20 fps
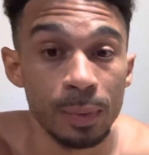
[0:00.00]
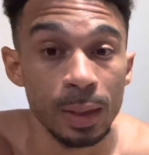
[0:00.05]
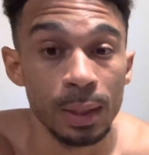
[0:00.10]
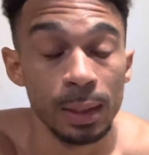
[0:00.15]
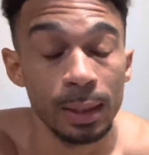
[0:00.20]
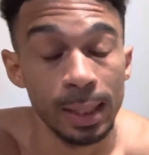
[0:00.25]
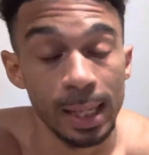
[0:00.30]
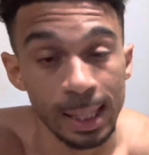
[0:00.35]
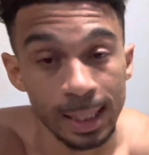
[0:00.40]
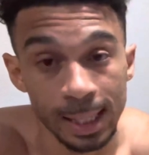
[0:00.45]

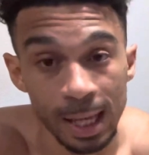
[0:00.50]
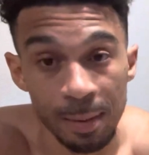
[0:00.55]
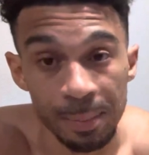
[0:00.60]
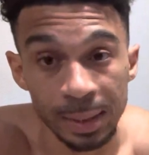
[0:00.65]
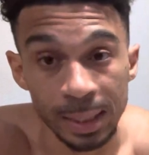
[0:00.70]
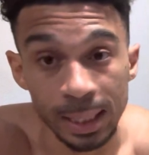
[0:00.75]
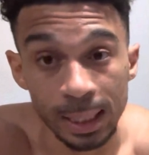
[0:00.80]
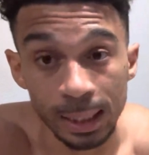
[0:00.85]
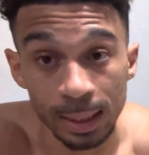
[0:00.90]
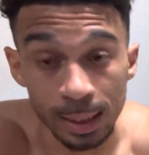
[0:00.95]
Lately, I've been
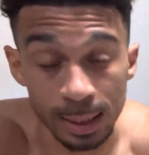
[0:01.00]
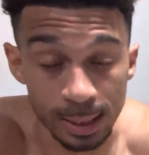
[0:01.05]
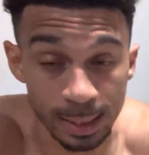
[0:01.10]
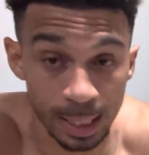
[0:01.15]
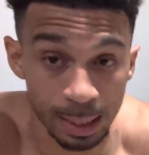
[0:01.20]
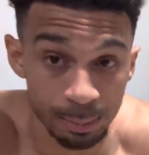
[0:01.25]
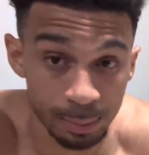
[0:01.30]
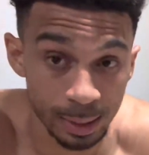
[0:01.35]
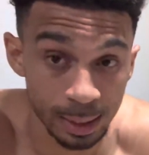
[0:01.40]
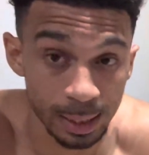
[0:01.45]
eating the
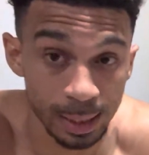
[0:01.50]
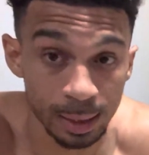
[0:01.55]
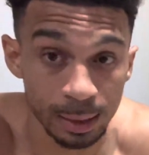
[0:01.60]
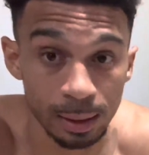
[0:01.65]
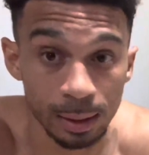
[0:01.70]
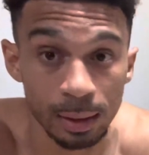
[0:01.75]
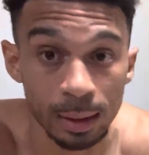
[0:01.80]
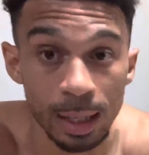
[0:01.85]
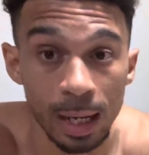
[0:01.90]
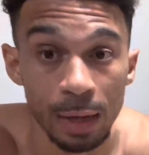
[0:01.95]
same thing
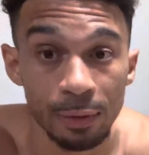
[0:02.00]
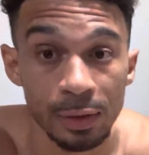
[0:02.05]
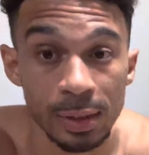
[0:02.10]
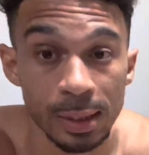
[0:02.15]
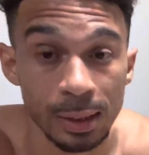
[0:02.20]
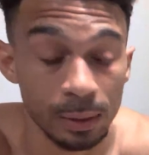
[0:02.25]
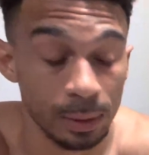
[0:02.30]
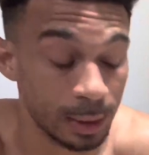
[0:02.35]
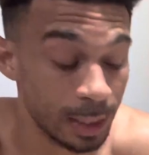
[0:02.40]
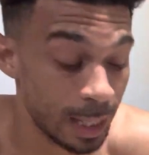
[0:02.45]
every
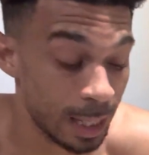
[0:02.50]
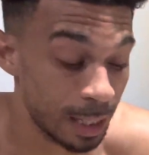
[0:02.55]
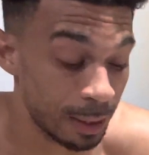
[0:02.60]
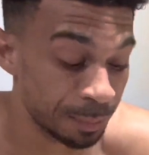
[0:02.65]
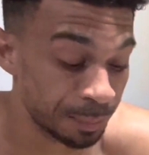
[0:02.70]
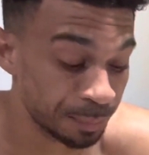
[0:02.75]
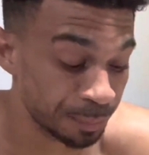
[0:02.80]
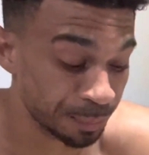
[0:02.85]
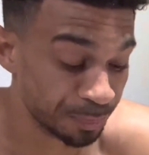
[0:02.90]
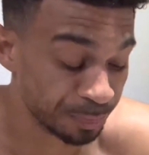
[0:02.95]
single day,
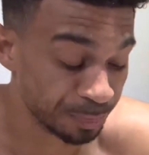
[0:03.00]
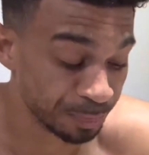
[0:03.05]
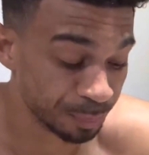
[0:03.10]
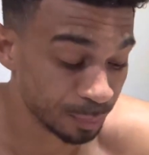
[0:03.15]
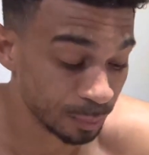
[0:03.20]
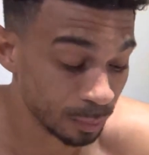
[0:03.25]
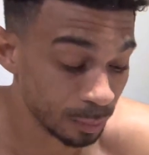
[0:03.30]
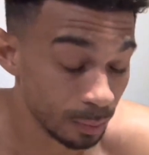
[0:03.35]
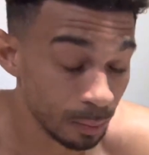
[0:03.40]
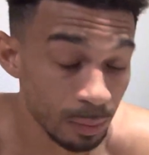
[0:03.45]

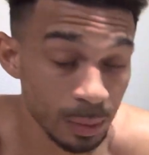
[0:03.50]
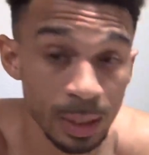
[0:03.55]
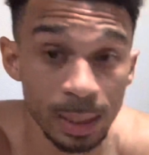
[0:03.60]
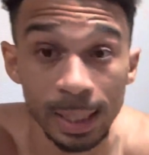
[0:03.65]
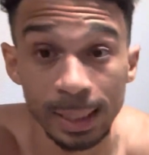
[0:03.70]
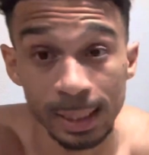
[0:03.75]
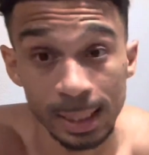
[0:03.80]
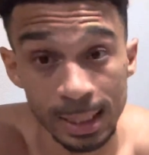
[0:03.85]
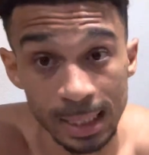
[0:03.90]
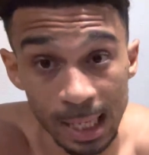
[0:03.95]

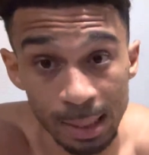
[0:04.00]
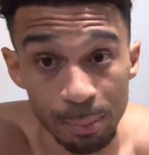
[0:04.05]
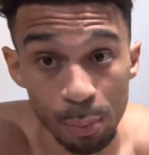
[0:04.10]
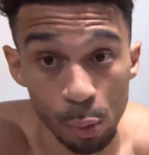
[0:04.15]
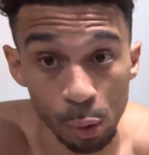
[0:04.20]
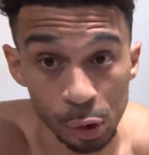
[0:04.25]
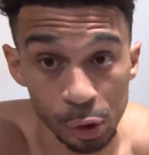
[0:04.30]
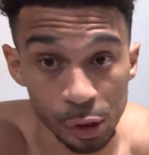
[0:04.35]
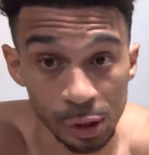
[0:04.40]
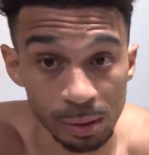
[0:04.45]
like the same
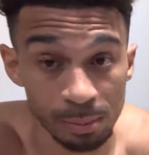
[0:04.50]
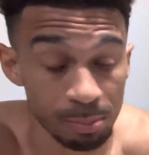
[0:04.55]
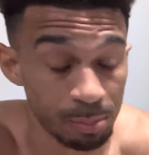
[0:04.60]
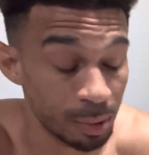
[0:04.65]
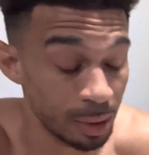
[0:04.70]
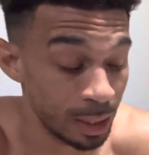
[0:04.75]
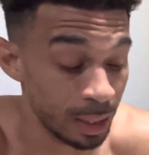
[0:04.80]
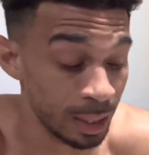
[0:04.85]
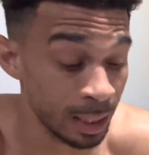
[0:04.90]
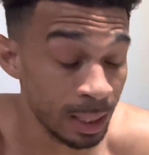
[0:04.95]
portion,
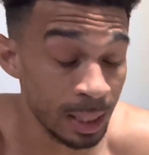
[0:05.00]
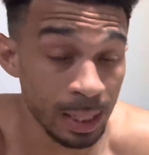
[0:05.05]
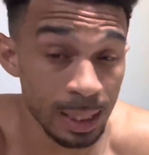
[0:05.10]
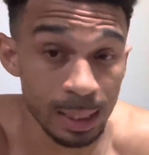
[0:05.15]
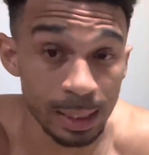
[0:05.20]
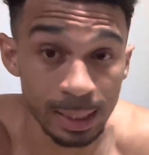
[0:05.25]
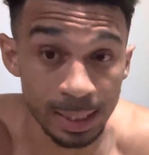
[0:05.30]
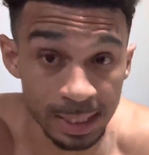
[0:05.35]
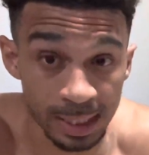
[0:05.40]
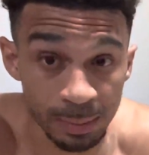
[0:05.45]
but
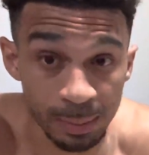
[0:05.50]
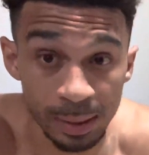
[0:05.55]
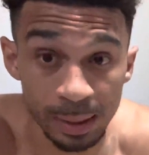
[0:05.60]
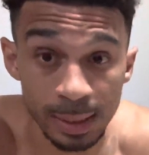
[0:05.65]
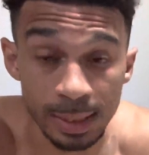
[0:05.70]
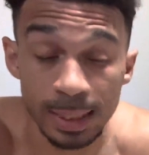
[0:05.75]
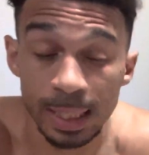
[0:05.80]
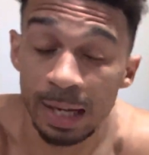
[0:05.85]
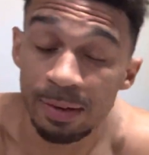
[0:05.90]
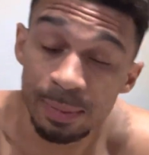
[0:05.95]
these
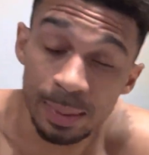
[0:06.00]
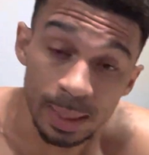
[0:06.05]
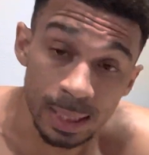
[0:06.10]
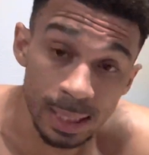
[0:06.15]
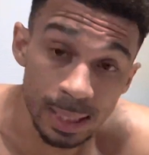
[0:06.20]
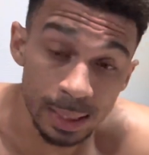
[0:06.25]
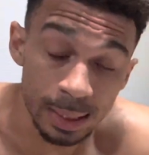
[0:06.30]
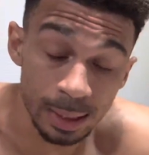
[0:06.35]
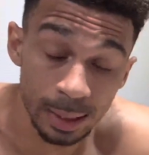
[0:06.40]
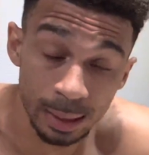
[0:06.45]
meals that I've been
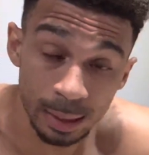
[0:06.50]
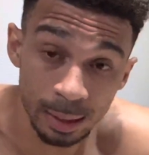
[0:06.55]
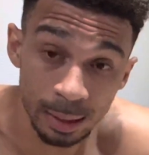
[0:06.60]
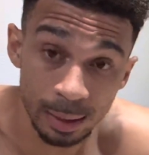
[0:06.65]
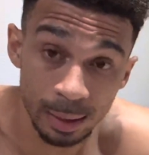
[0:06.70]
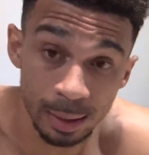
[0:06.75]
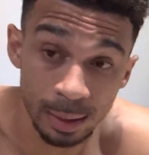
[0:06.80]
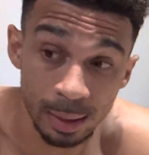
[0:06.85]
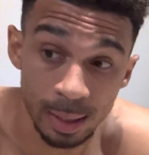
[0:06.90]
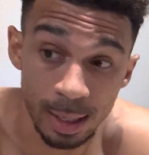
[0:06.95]
eating,
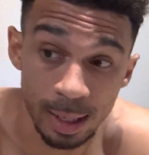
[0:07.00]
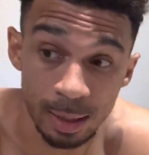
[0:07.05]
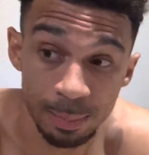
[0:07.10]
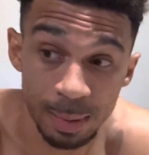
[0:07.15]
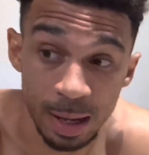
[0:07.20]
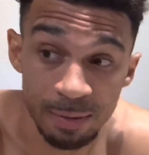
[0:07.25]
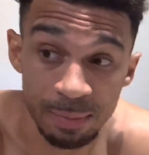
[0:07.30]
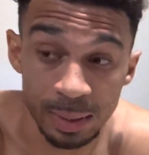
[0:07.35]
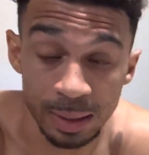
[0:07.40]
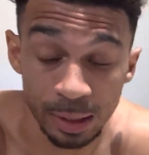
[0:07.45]

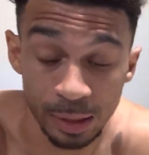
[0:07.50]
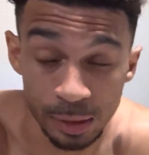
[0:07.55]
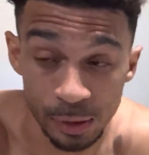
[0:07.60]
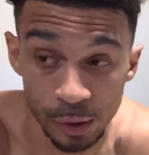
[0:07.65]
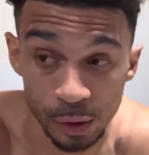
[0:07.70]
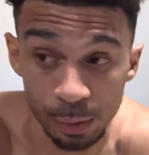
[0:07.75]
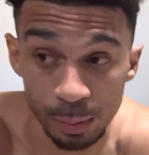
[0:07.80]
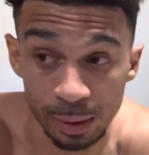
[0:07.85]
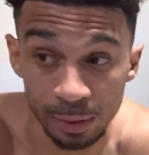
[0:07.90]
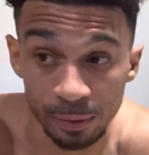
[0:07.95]
I've been
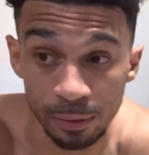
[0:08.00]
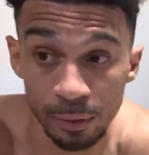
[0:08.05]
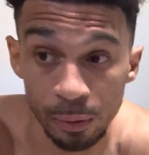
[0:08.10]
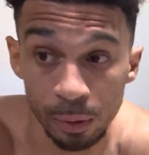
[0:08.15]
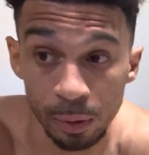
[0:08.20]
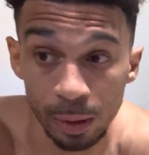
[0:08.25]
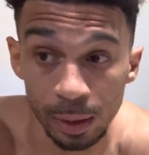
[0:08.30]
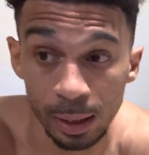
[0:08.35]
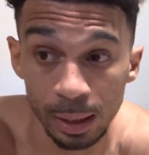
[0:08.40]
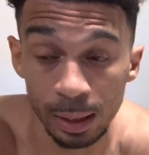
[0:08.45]
consuming
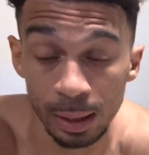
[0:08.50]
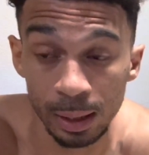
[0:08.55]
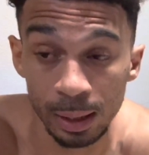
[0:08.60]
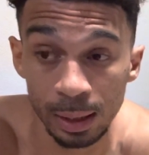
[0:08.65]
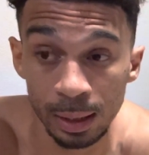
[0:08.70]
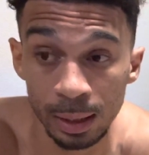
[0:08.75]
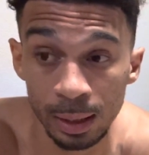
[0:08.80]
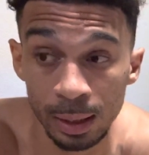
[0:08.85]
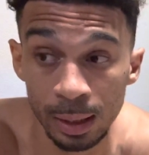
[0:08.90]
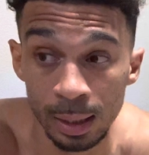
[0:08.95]
for
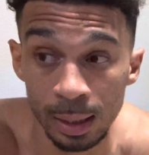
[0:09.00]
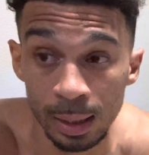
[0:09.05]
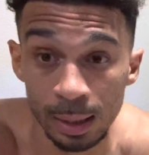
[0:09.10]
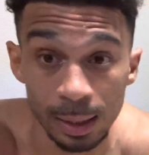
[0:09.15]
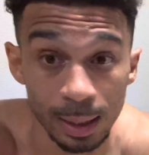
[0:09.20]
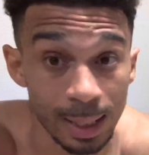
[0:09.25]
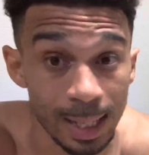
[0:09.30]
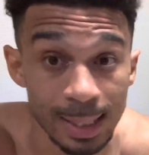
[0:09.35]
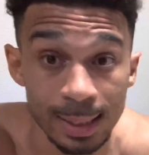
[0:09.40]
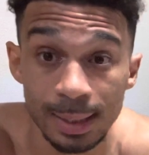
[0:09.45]

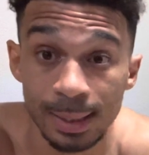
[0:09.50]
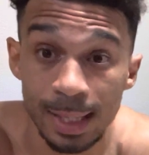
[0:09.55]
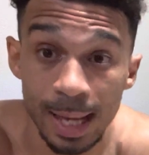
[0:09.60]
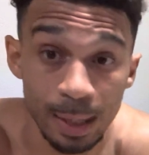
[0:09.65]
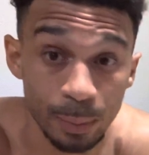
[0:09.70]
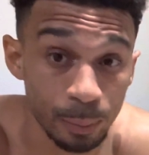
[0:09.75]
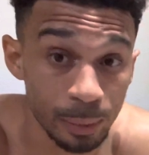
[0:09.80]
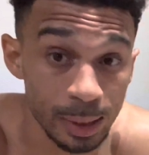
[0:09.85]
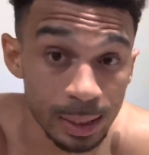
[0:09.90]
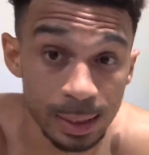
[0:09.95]
the last
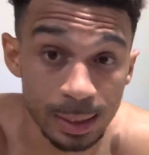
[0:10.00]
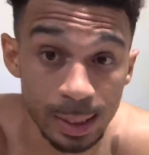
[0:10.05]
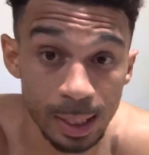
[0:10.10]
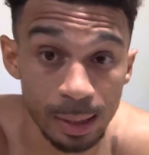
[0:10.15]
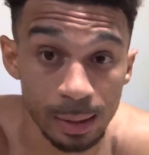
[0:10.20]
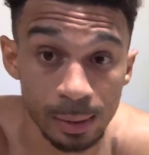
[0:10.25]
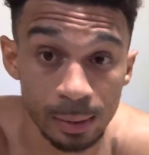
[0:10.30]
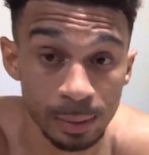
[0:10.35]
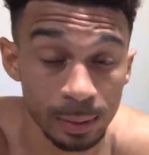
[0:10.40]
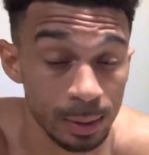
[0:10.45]
10 weeks
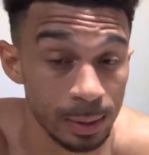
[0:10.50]
now.